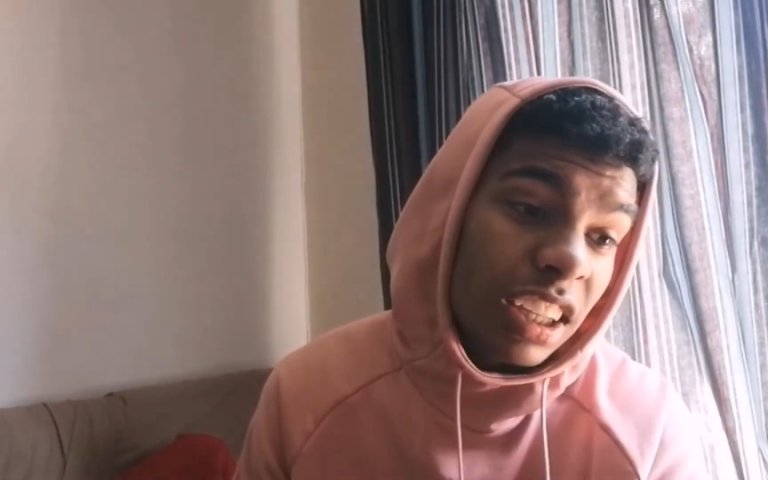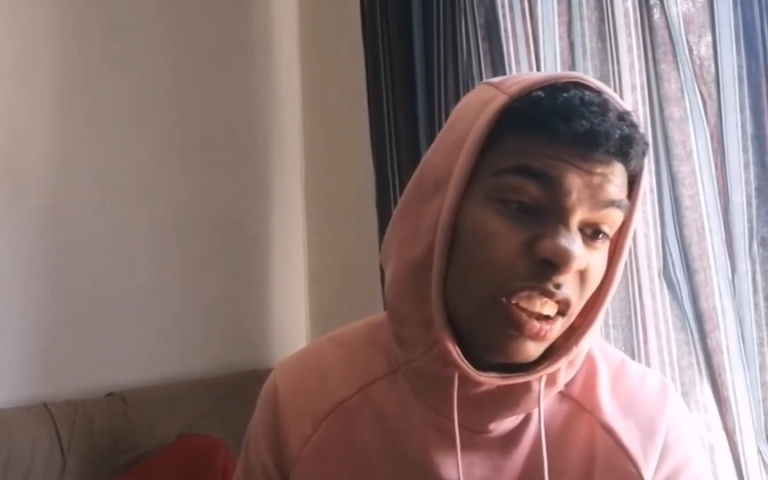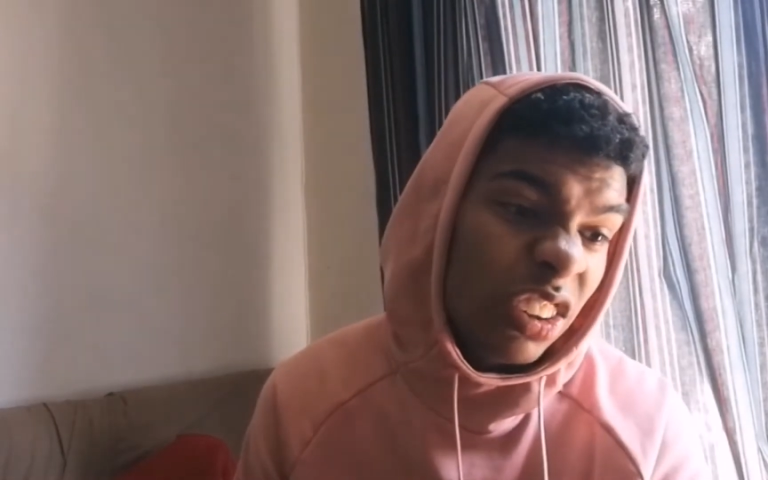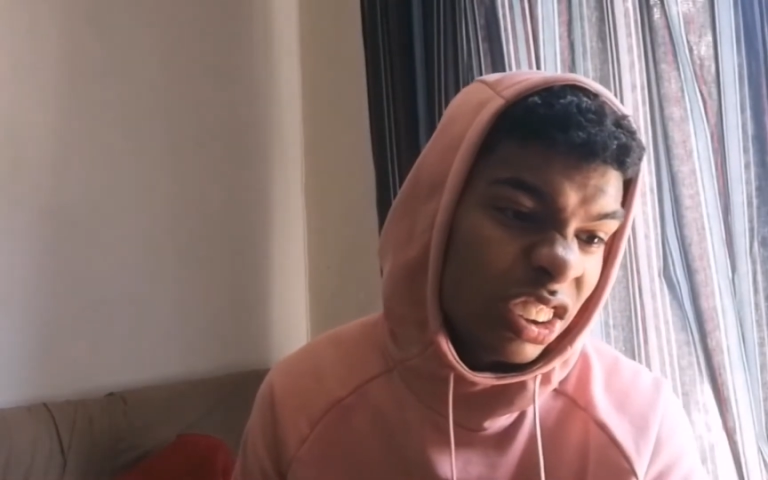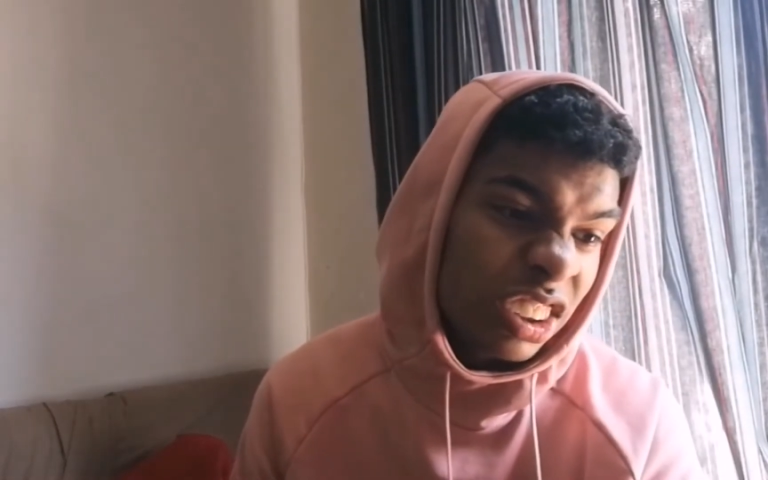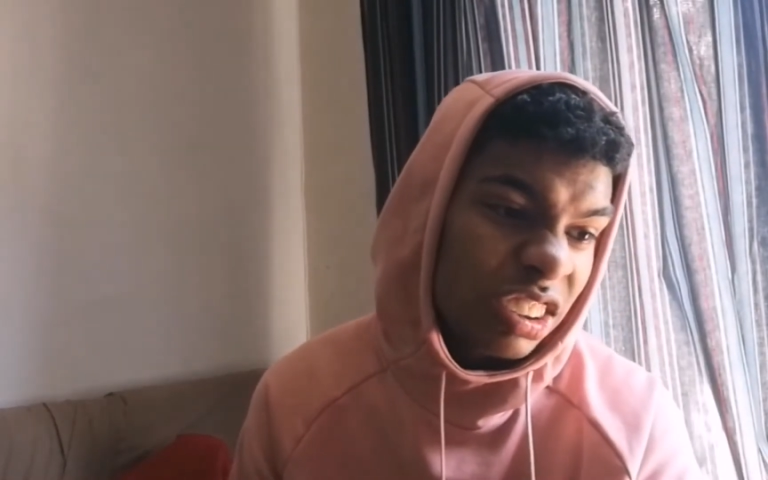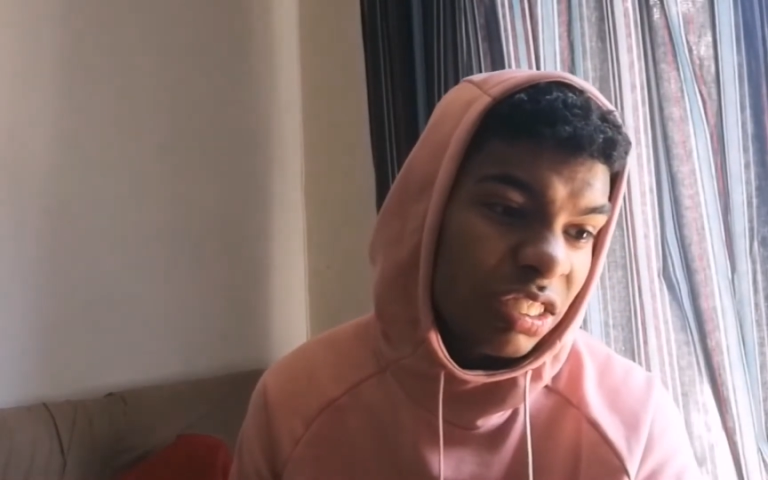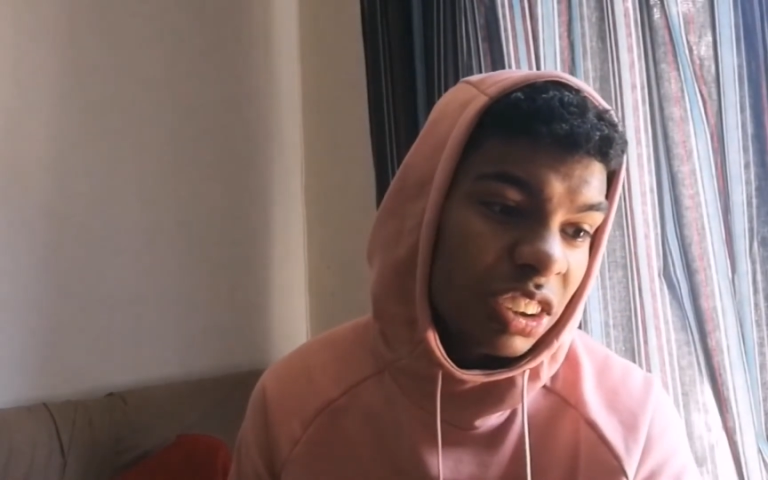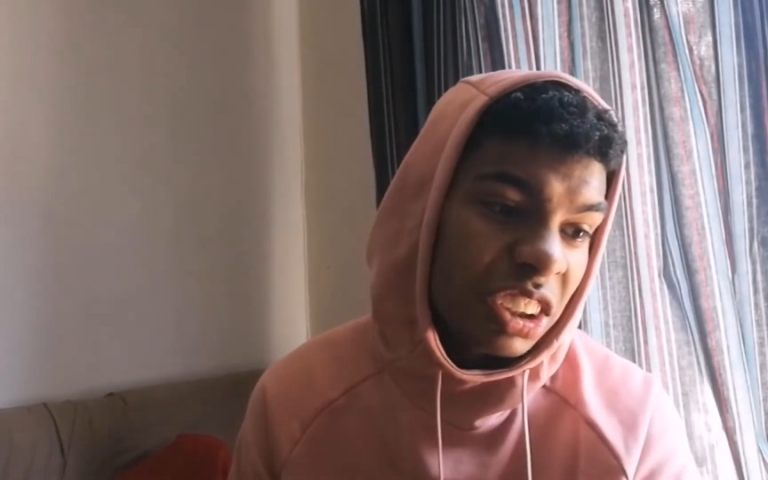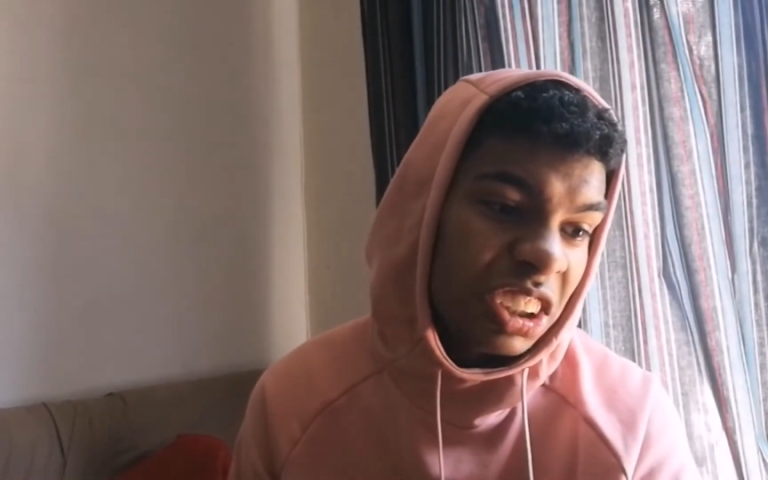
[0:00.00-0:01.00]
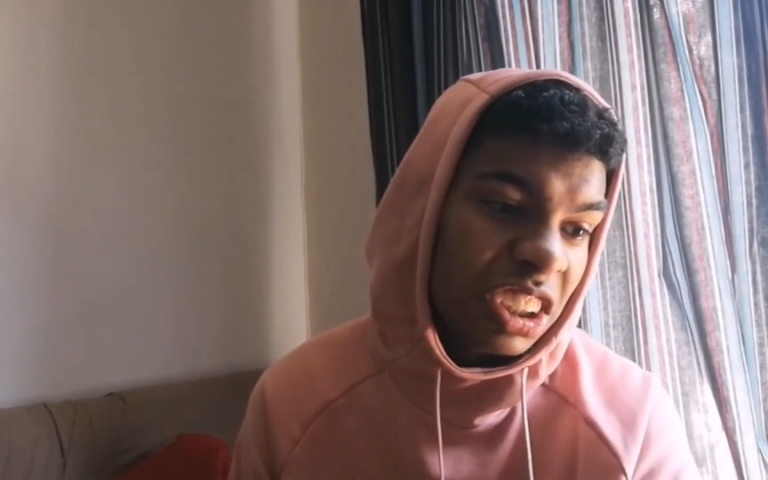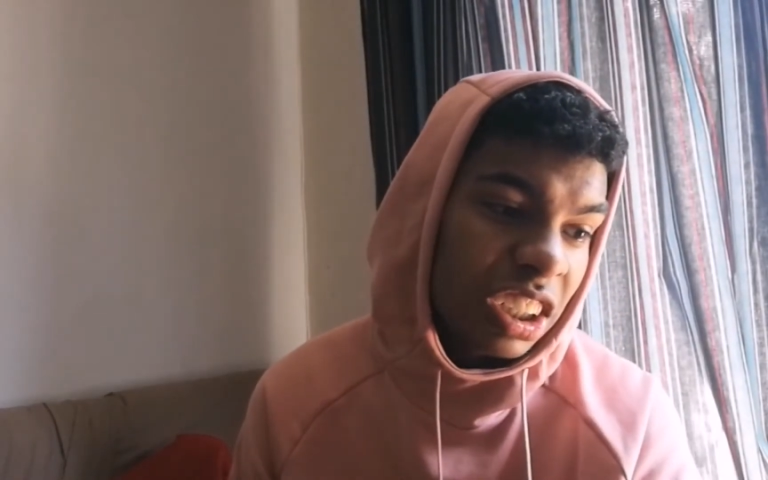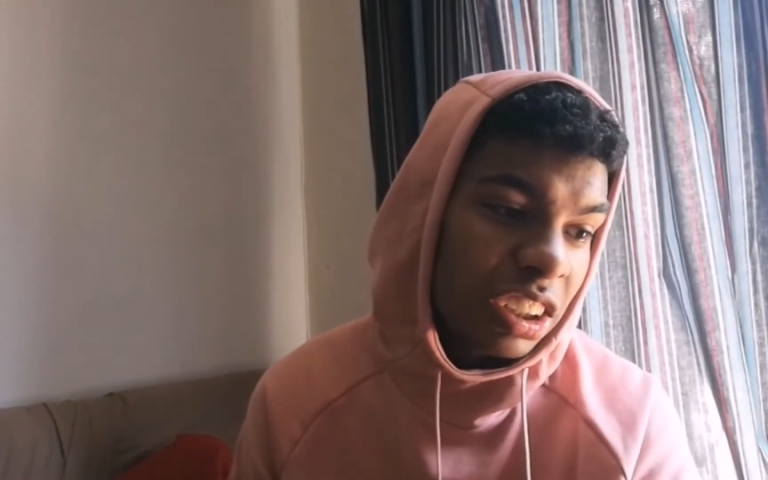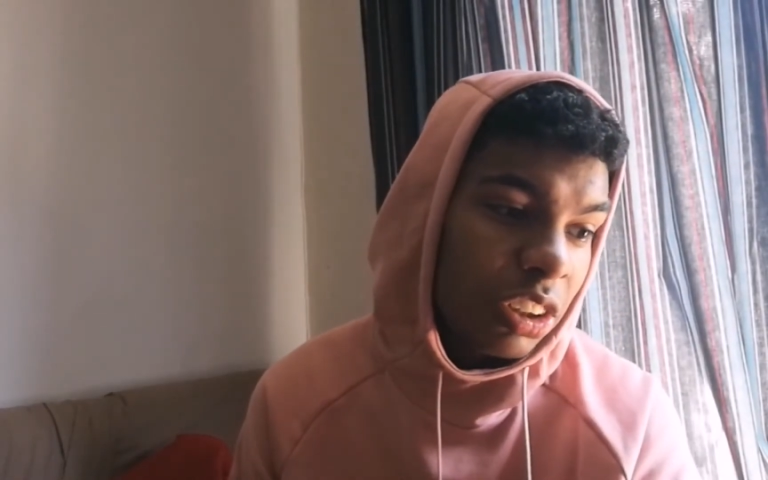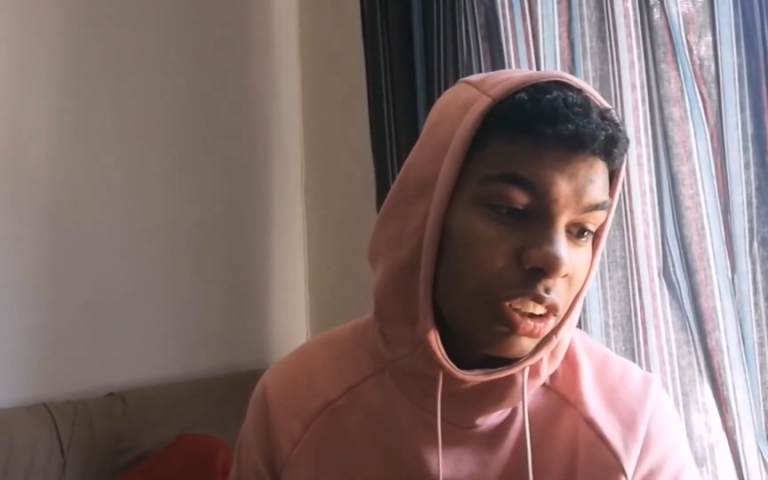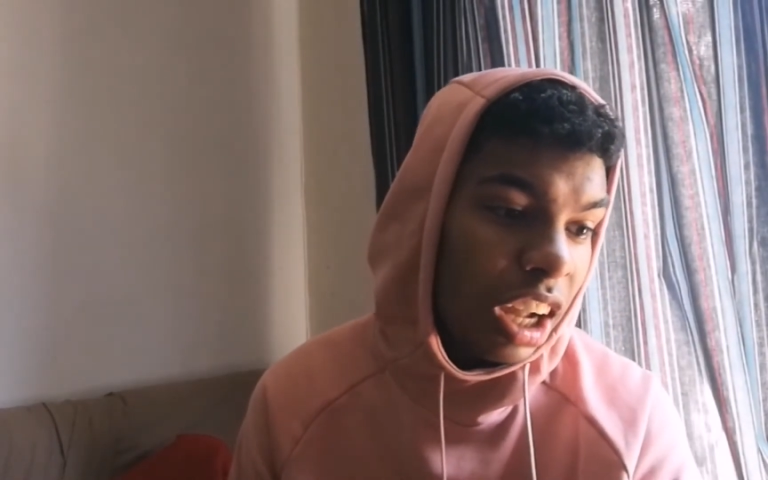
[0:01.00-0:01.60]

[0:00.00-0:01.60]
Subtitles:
It looks sick though.